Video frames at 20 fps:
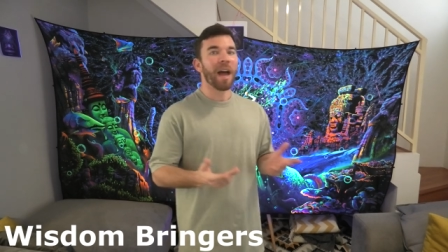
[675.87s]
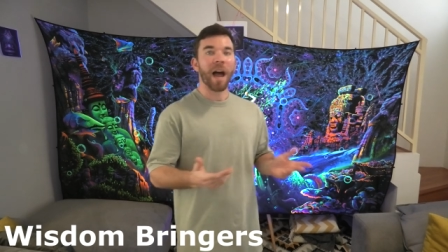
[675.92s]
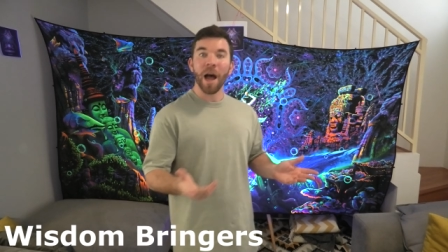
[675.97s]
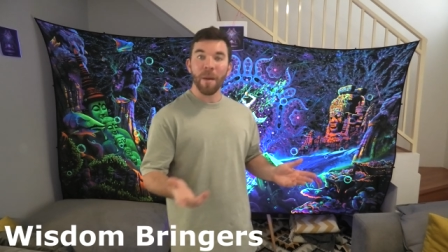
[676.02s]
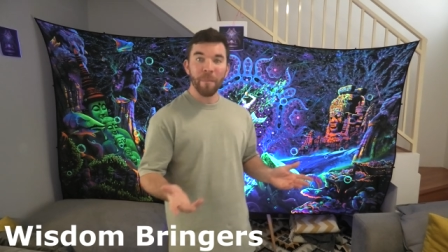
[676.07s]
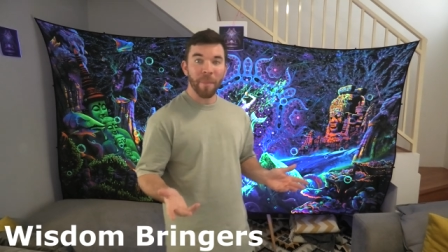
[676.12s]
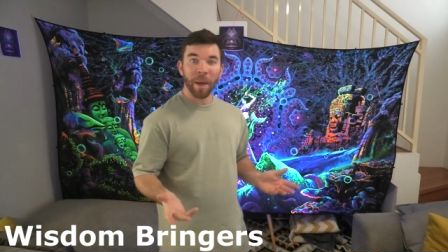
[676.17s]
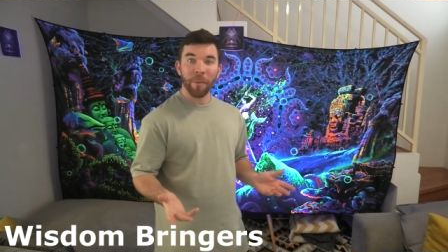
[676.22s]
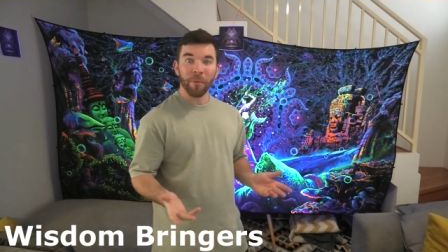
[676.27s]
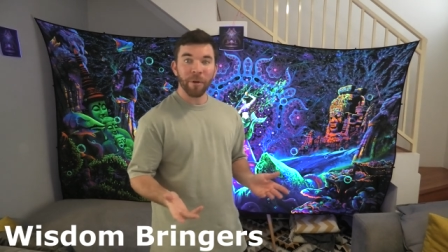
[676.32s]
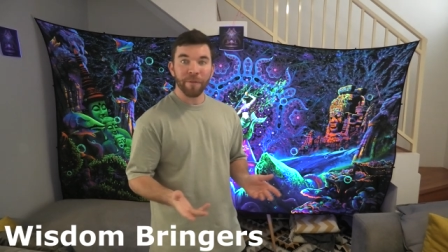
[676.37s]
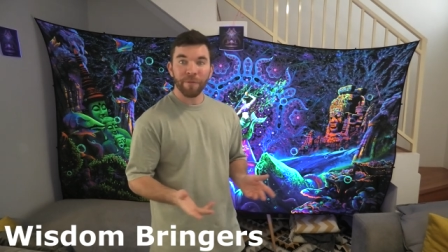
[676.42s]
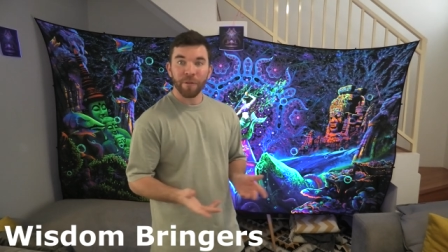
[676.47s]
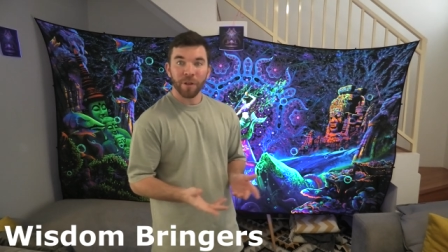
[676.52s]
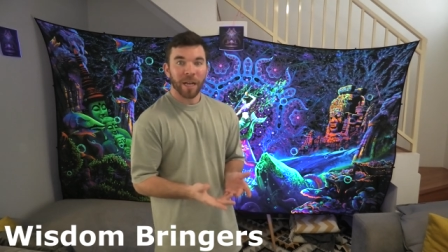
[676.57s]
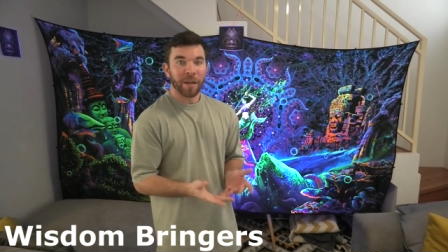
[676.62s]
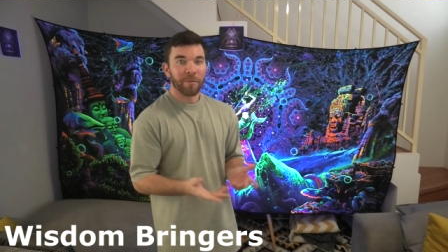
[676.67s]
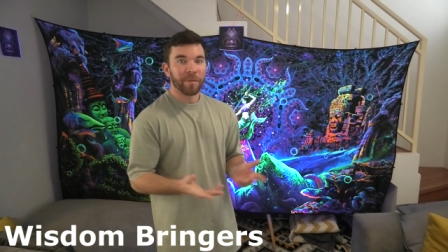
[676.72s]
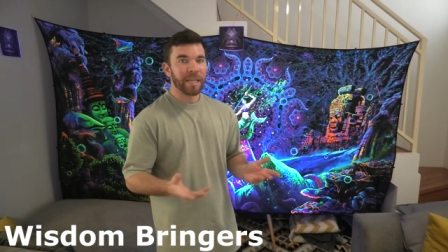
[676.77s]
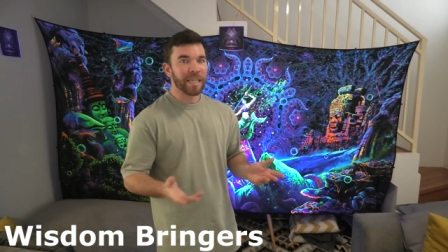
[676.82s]
And maybe we
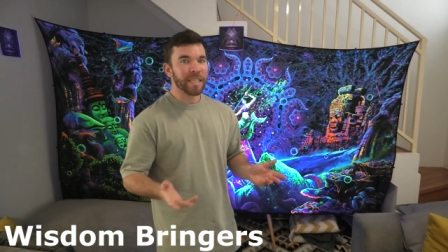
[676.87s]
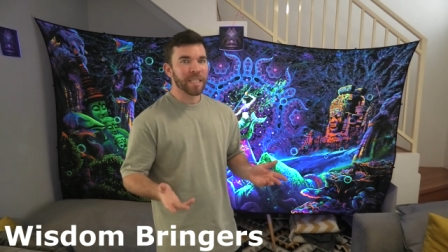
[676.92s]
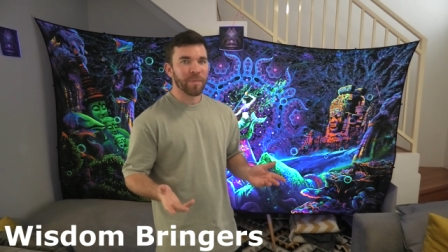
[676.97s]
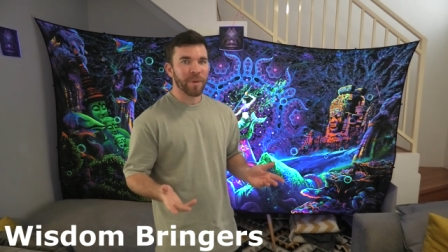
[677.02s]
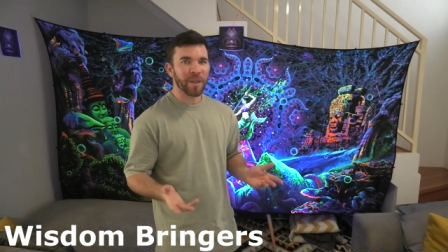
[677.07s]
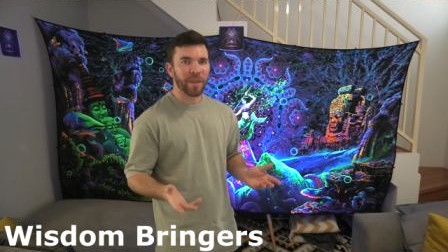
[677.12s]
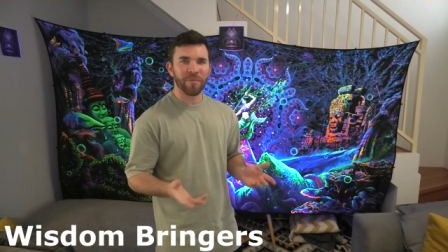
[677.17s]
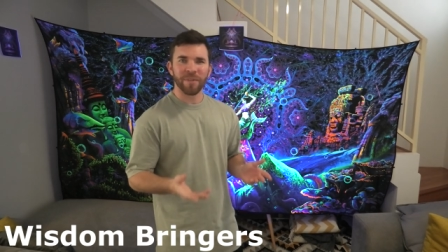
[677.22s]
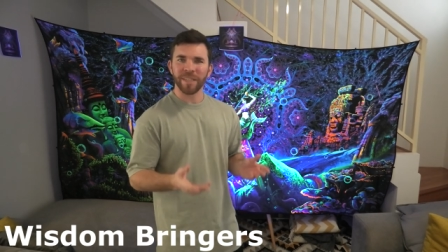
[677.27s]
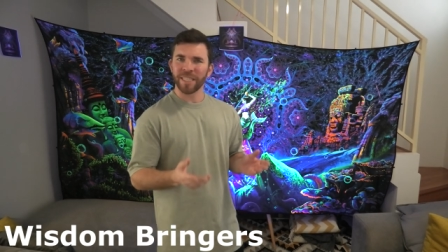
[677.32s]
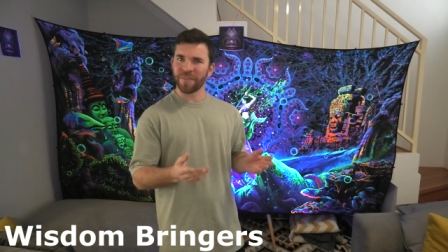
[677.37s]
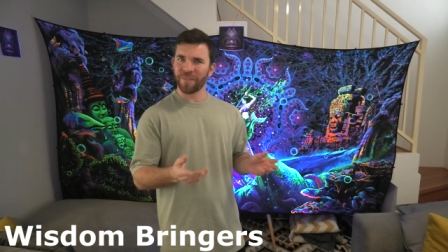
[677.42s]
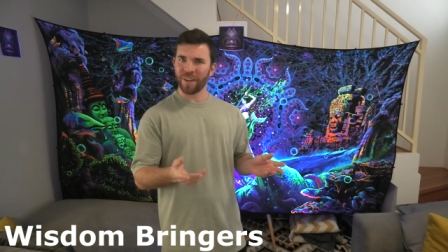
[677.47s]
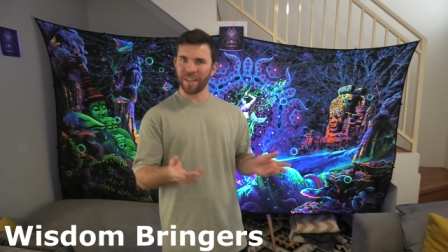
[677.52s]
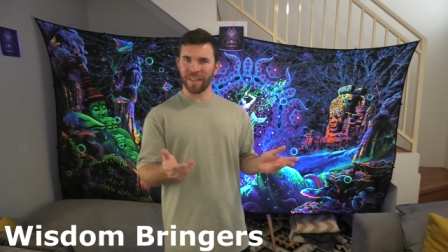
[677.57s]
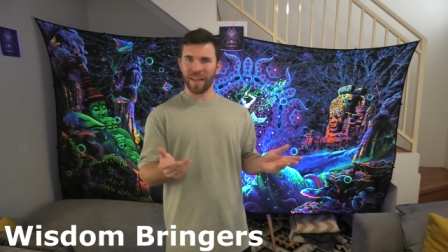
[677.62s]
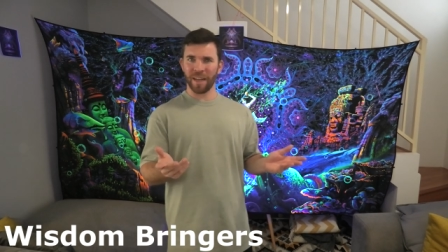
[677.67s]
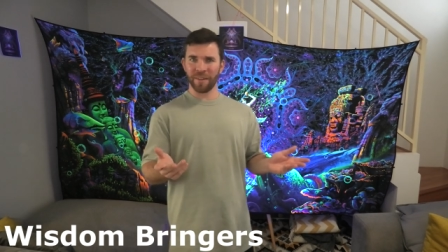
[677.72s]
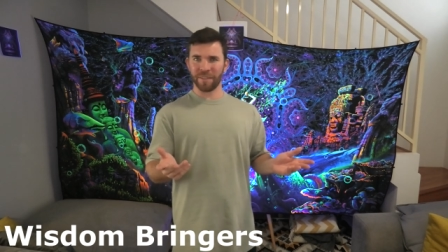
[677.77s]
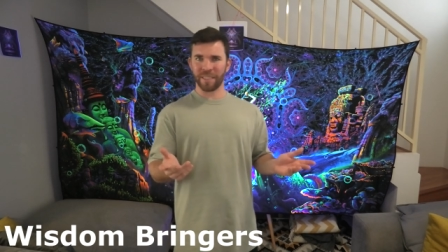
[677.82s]
feel like we need to spend the rest of
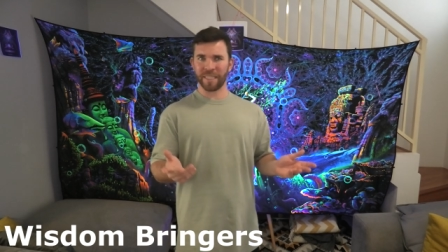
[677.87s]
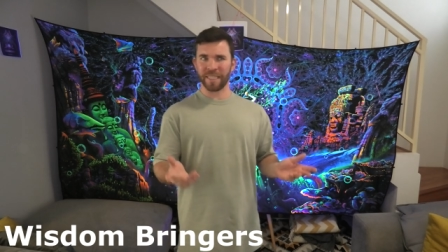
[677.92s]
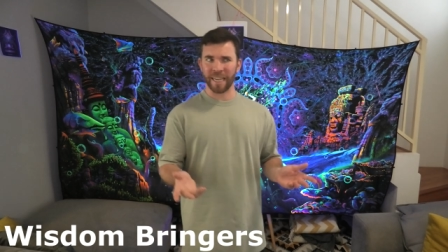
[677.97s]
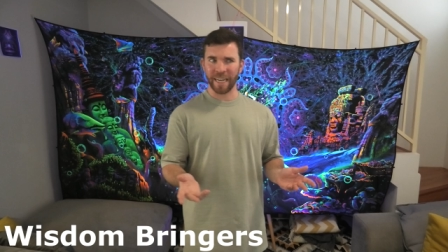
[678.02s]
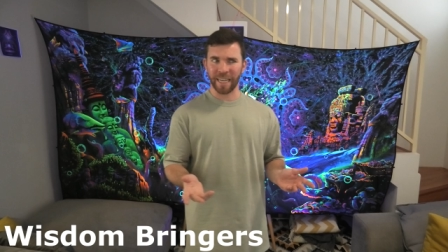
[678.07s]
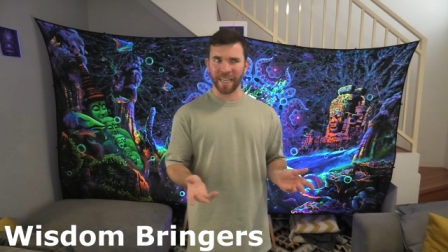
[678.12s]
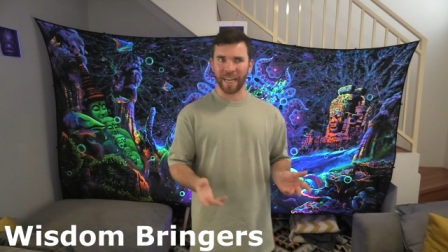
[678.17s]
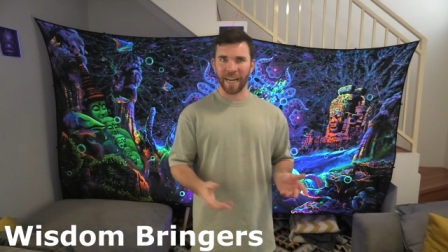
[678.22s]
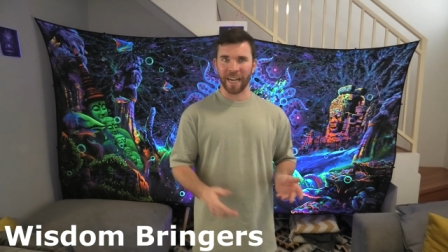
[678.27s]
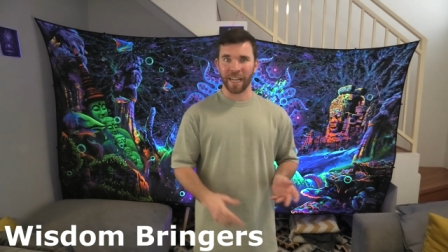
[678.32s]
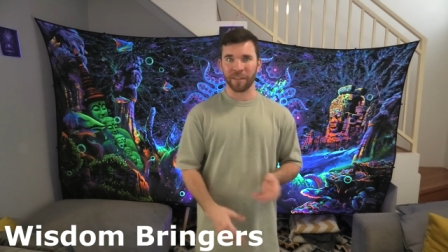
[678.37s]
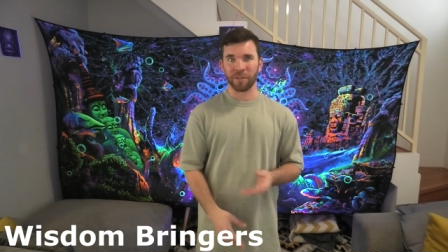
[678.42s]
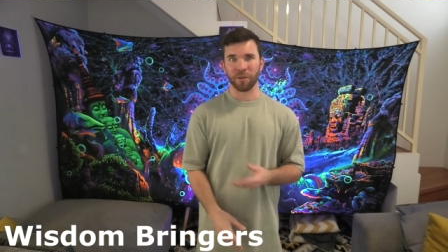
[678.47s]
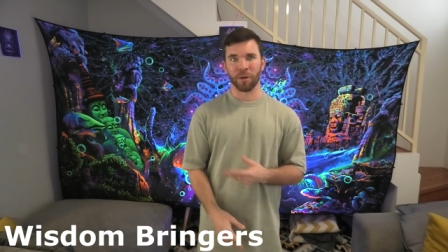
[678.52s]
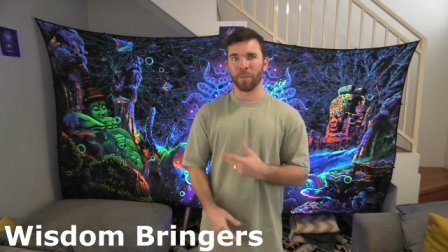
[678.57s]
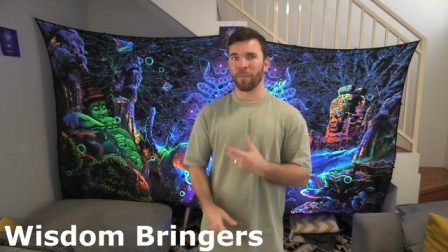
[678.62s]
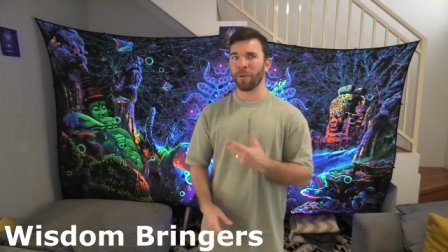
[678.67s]
our lives dedicated to